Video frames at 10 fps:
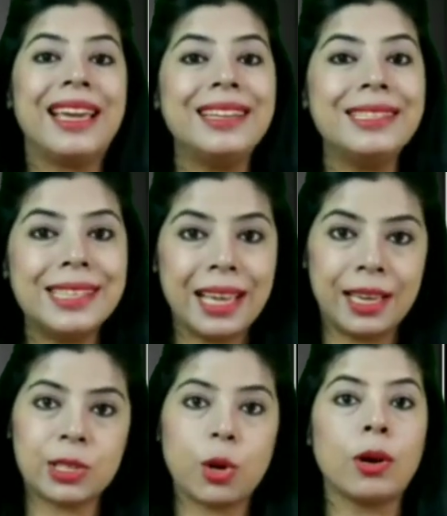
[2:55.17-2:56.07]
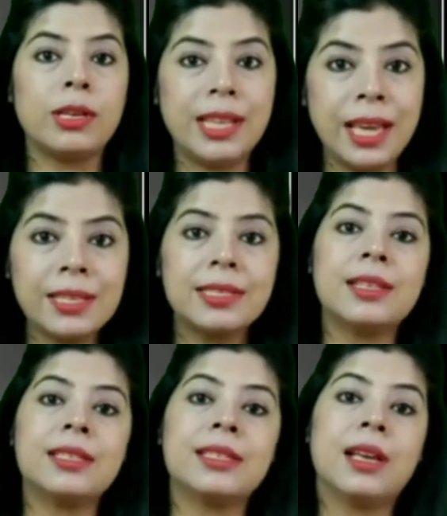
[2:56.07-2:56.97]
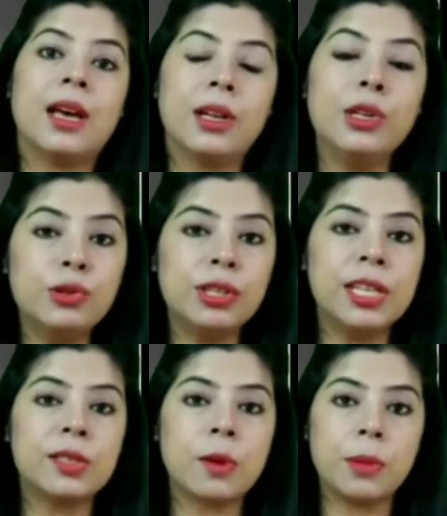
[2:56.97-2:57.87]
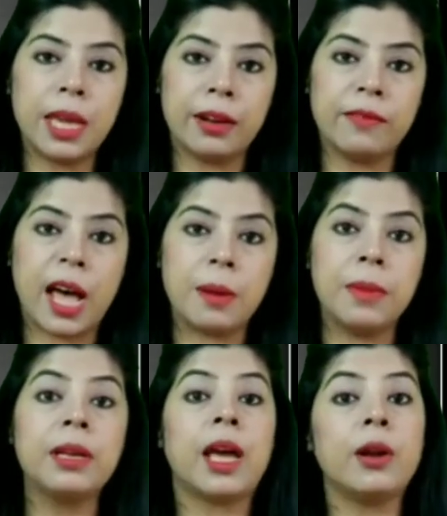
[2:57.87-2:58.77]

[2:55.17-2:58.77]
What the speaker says: intakes or takes this nutrients from the environment,